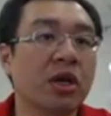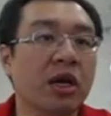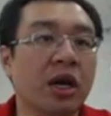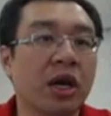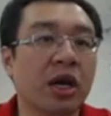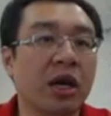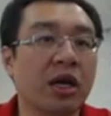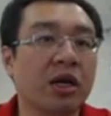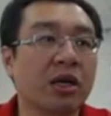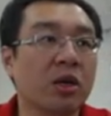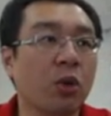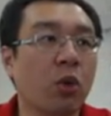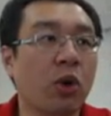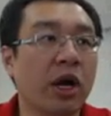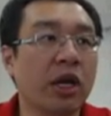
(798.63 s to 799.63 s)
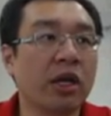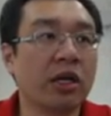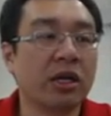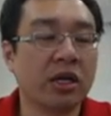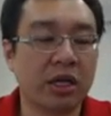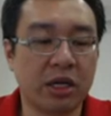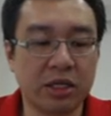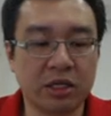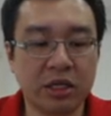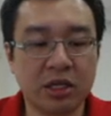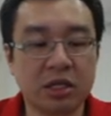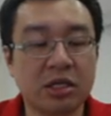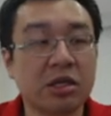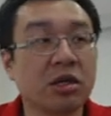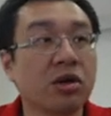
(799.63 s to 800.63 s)
and the white can
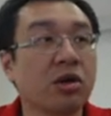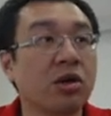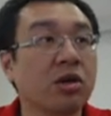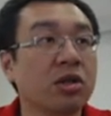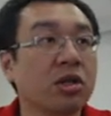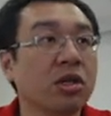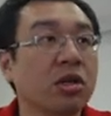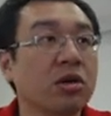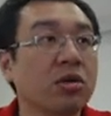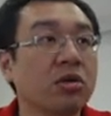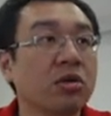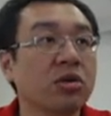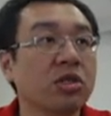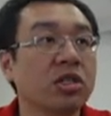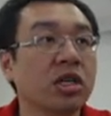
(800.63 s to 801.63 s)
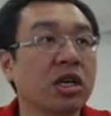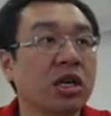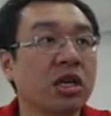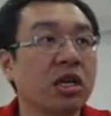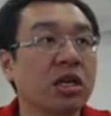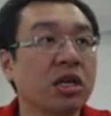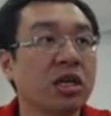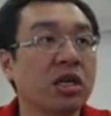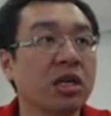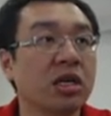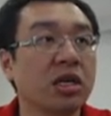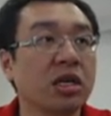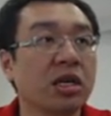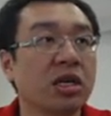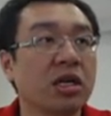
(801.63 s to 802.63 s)
just continue to check the
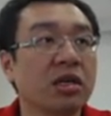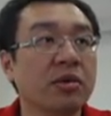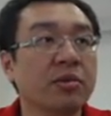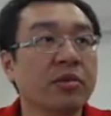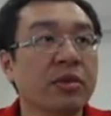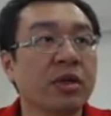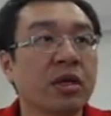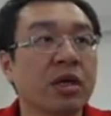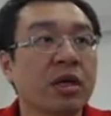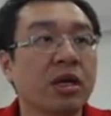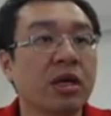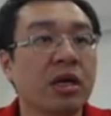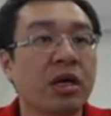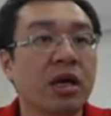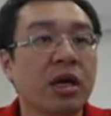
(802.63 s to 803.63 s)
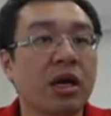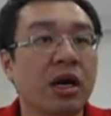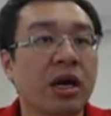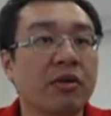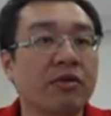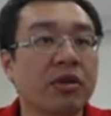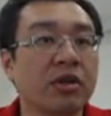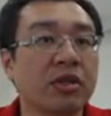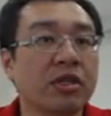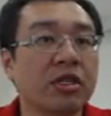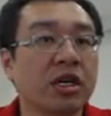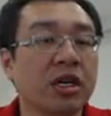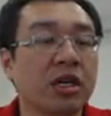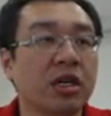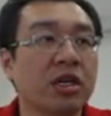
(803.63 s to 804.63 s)
king. After
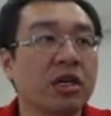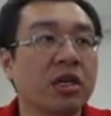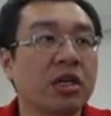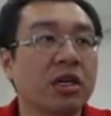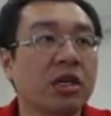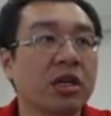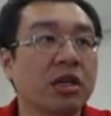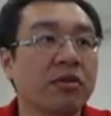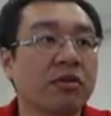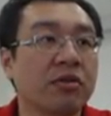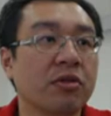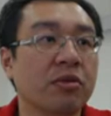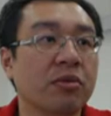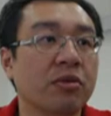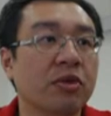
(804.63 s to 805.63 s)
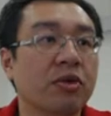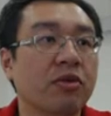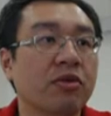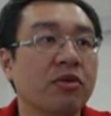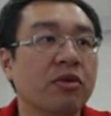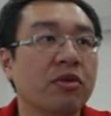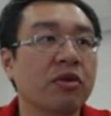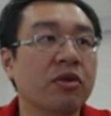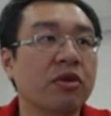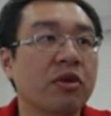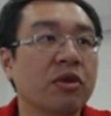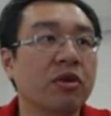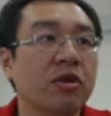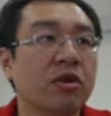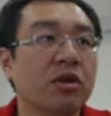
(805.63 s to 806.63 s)
check, if you move
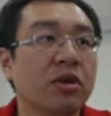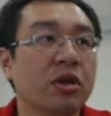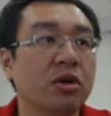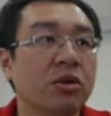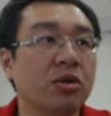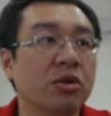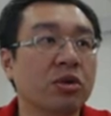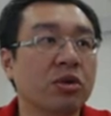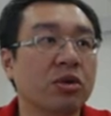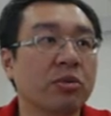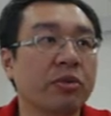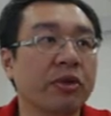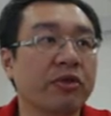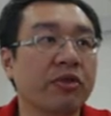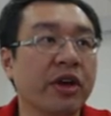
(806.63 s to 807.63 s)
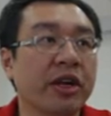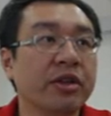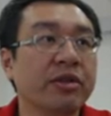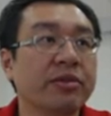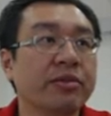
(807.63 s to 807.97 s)
the rook to prevent,